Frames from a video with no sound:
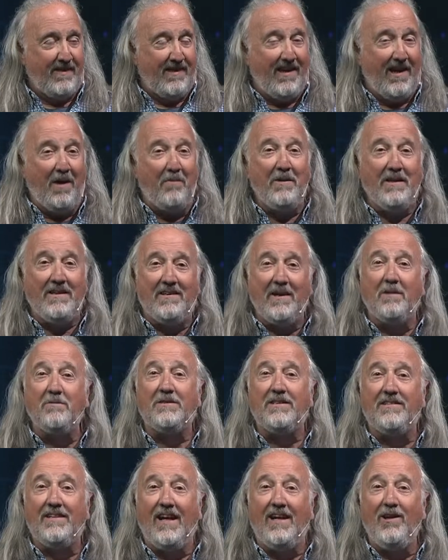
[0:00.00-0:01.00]
How many times
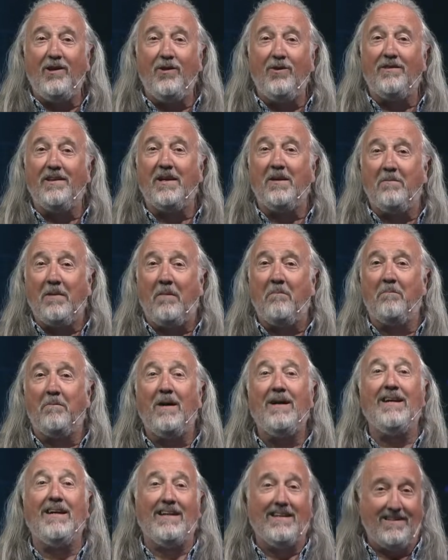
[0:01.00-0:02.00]
a day do you think about
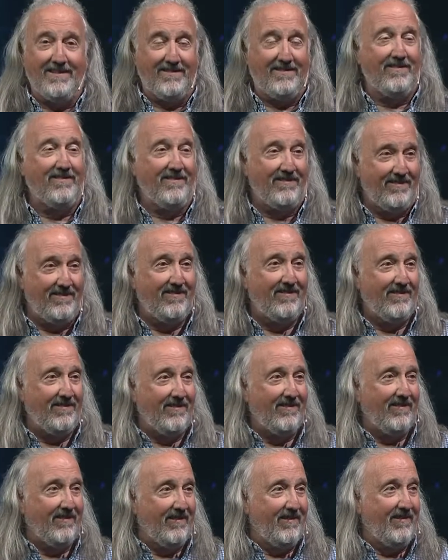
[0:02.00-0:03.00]
money?
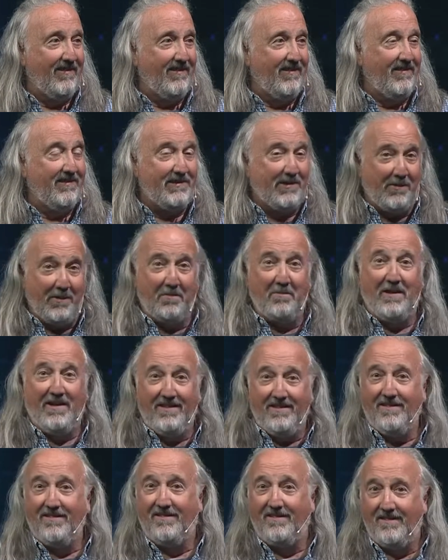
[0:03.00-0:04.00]
See what I mean?